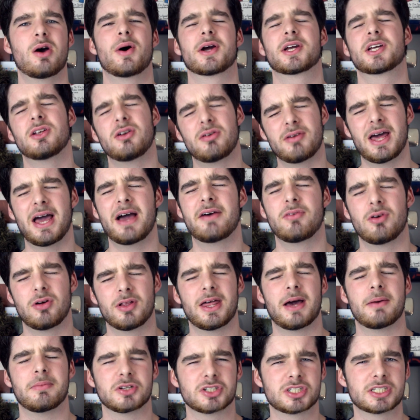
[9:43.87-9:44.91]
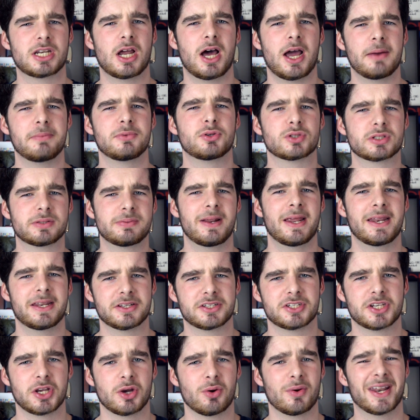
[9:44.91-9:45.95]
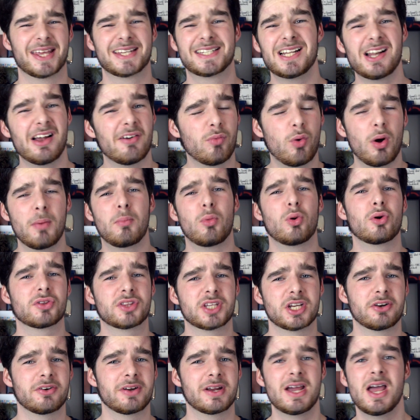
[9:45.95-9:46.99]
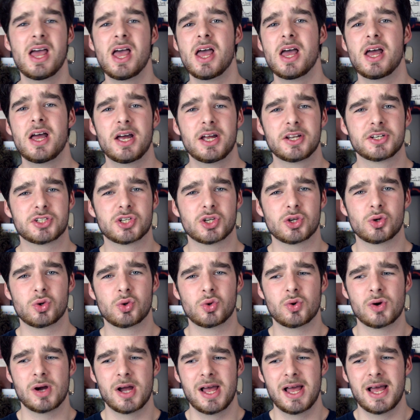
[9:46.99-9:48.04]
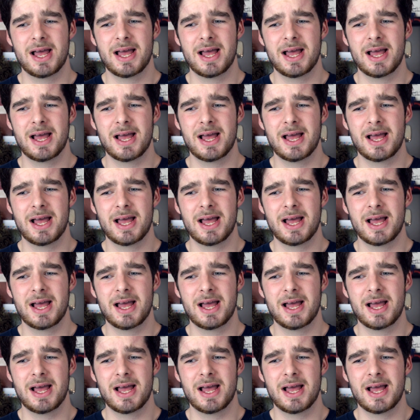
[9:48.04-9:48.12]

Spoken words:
I don't have all that much time to explain it to you, and I still have one more theory to...